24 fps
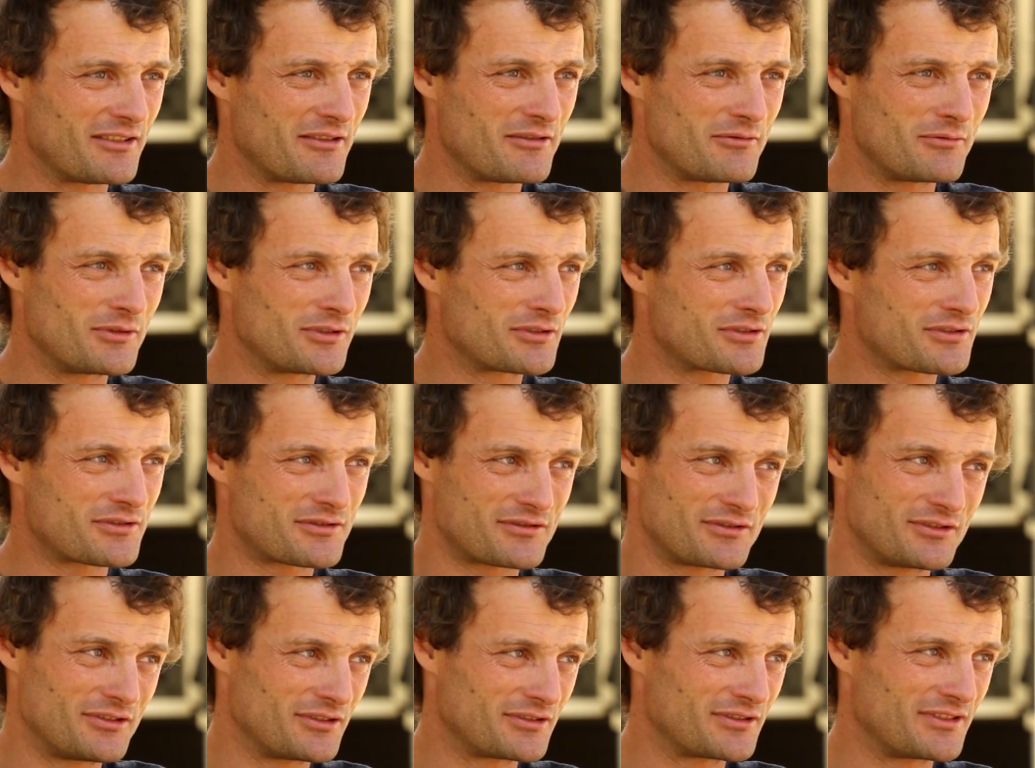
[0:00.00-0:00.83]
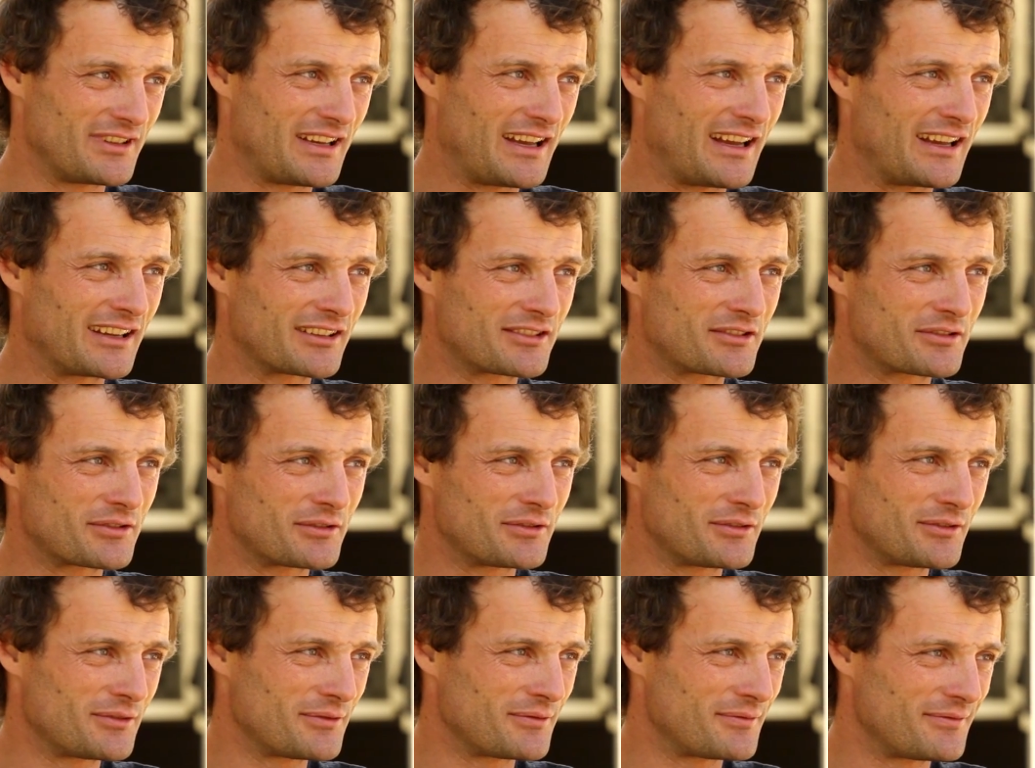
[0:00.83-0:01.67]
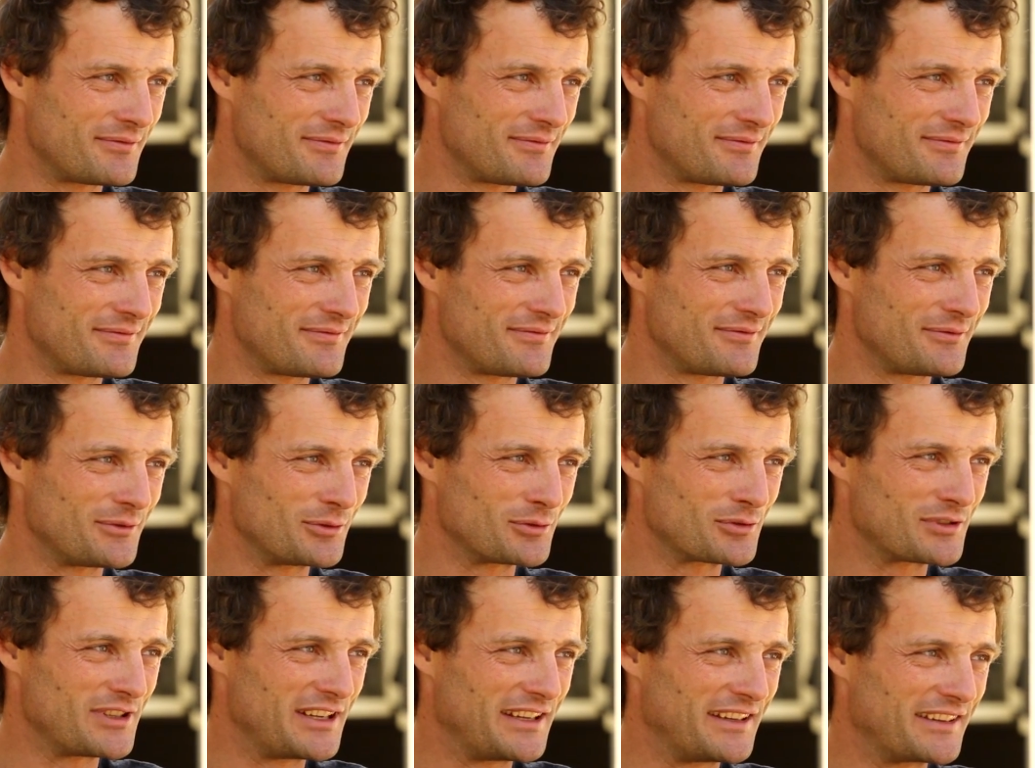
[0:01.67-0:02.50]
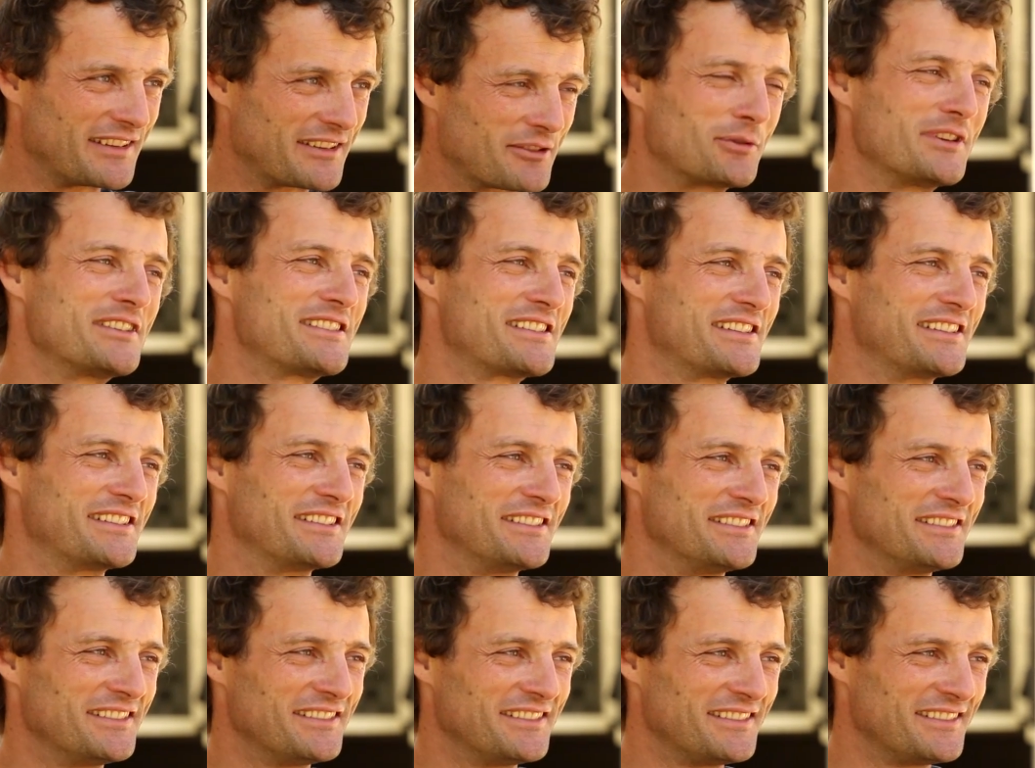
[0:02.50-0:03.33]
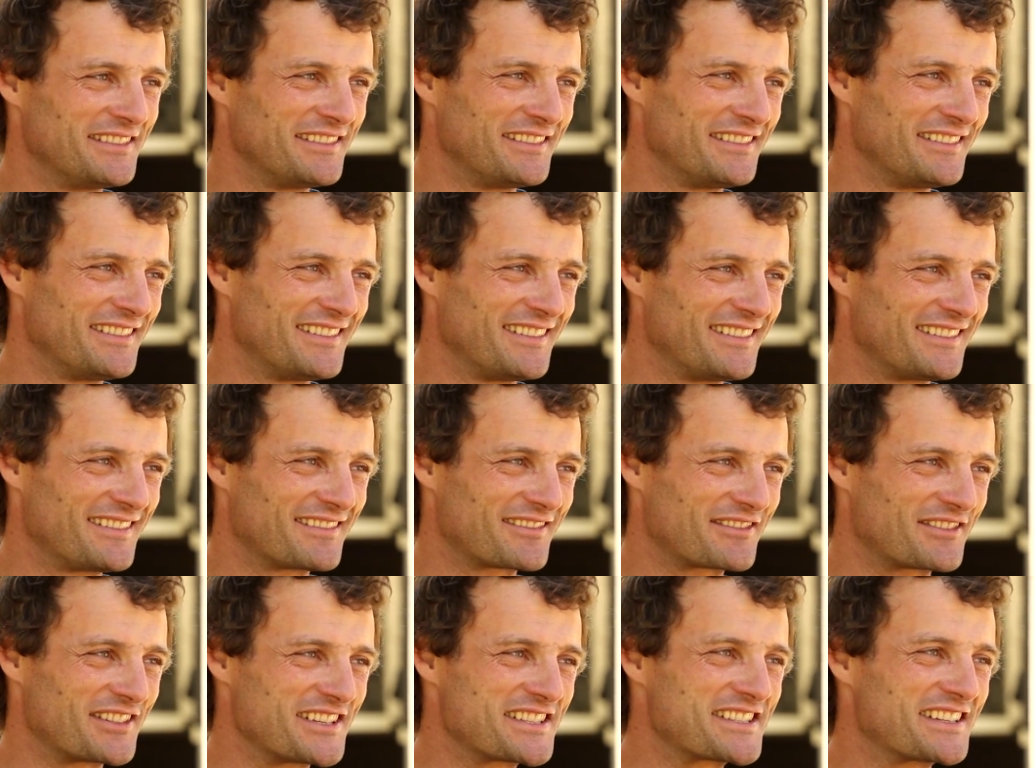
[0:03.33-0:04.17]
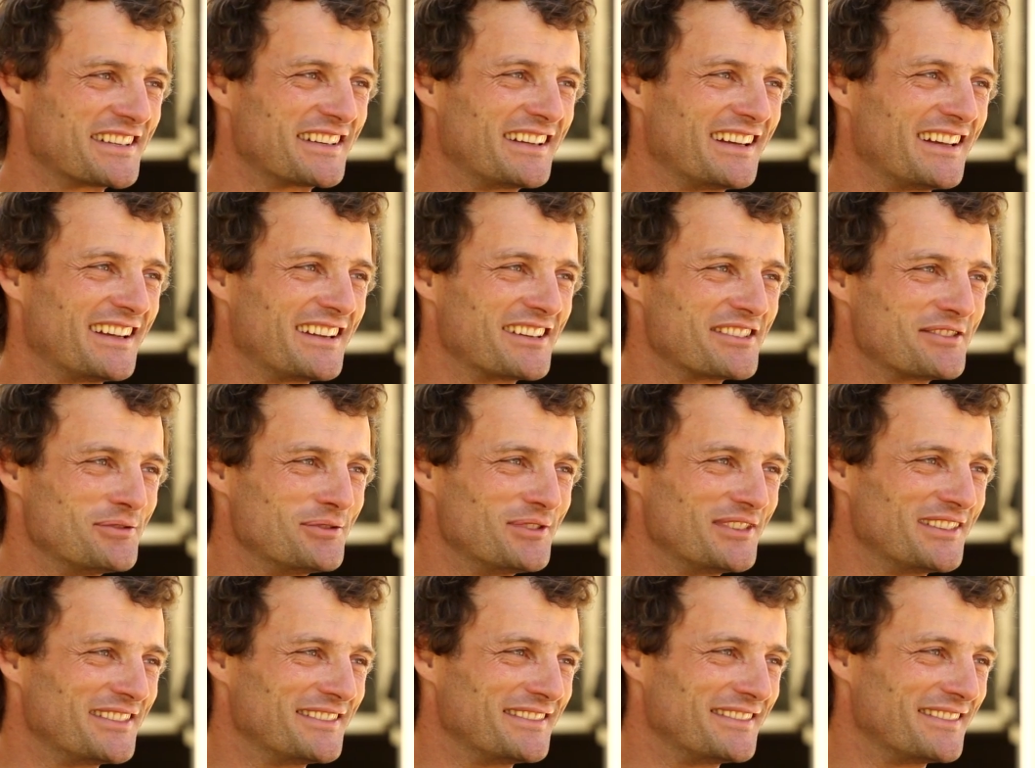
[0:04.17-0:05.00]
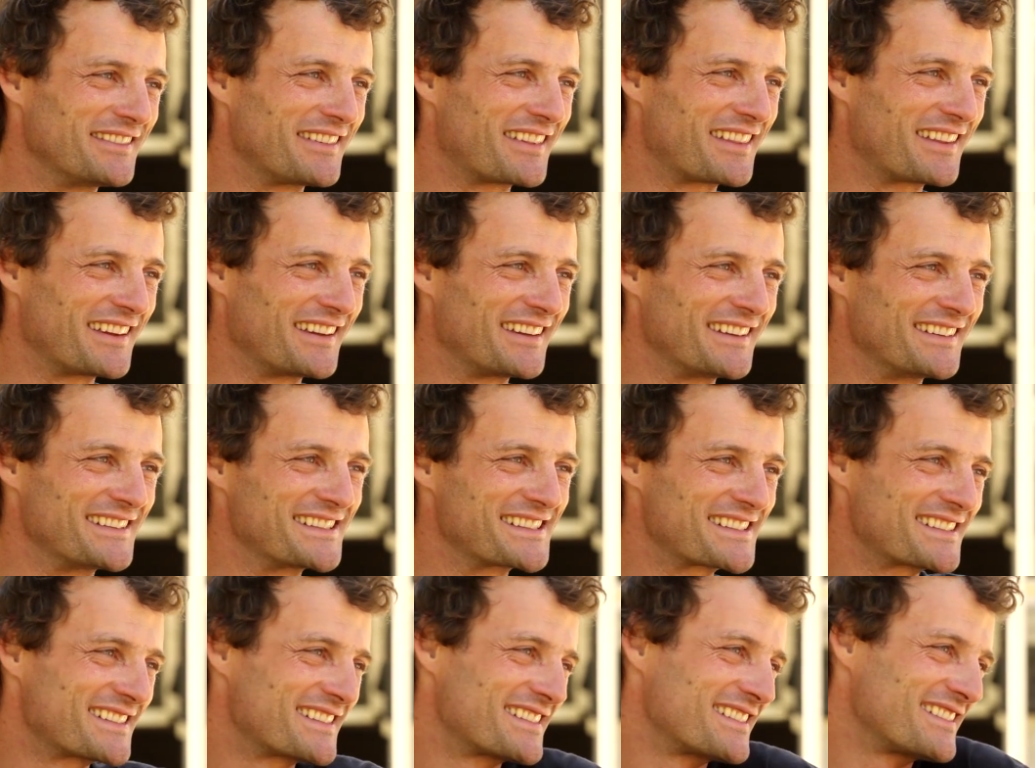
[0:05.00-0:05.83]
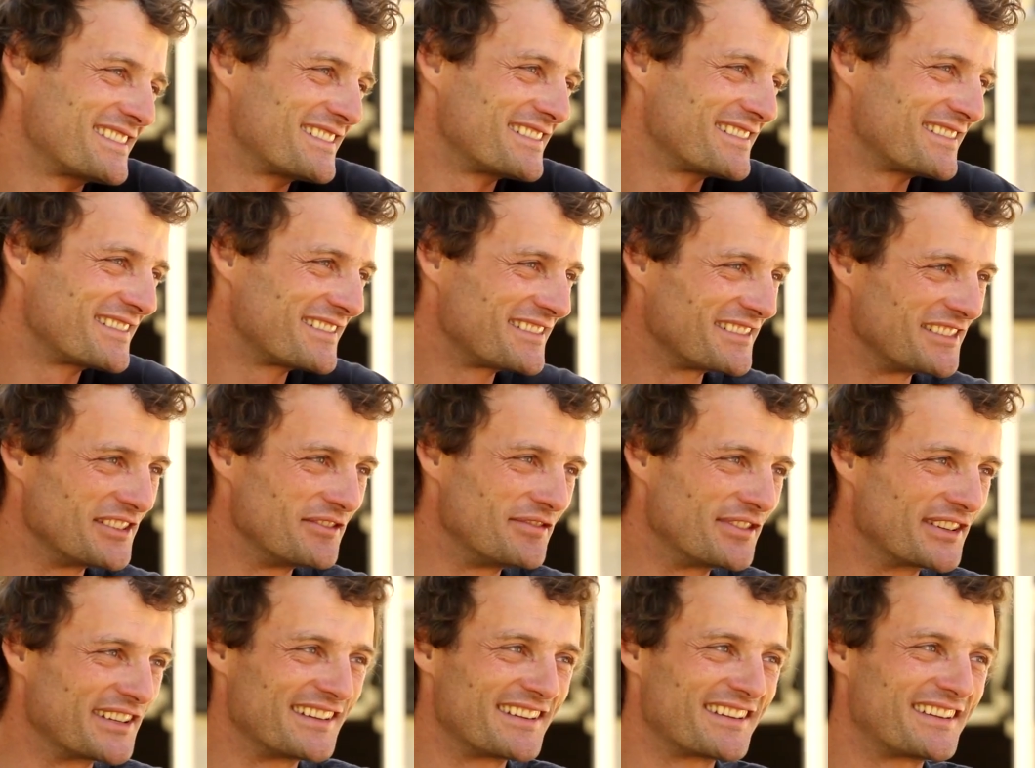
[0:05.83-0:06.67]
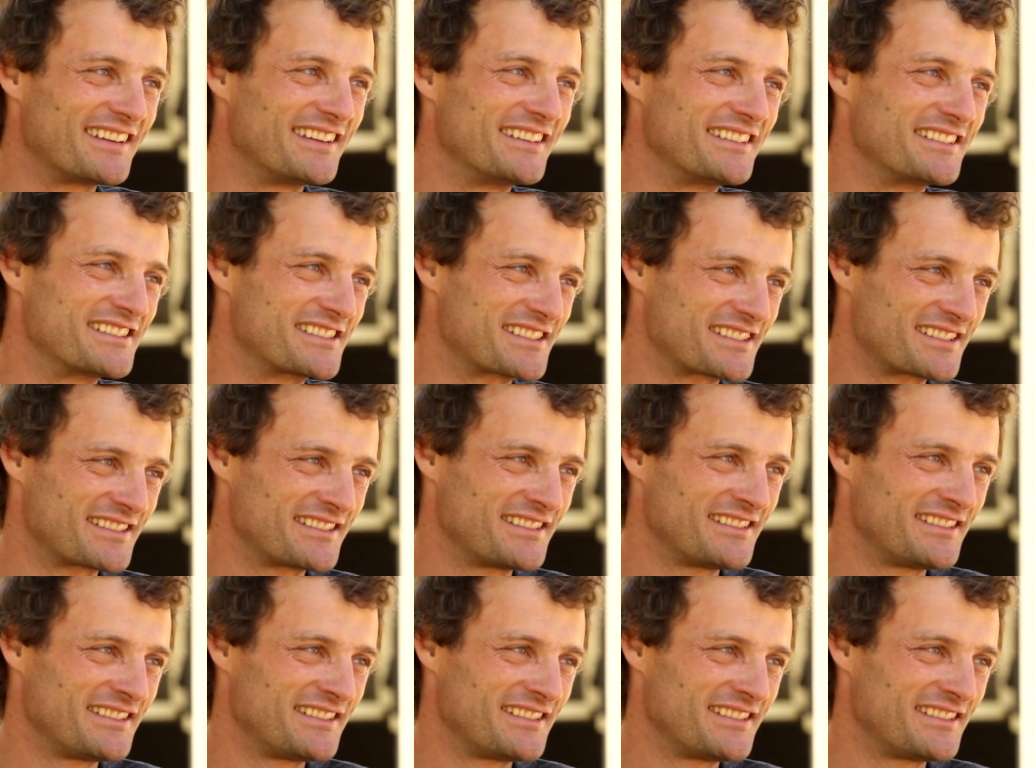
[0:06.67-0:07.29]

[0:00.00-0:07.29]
Was not acro, was like crazy. Crazy guys doing things, different things.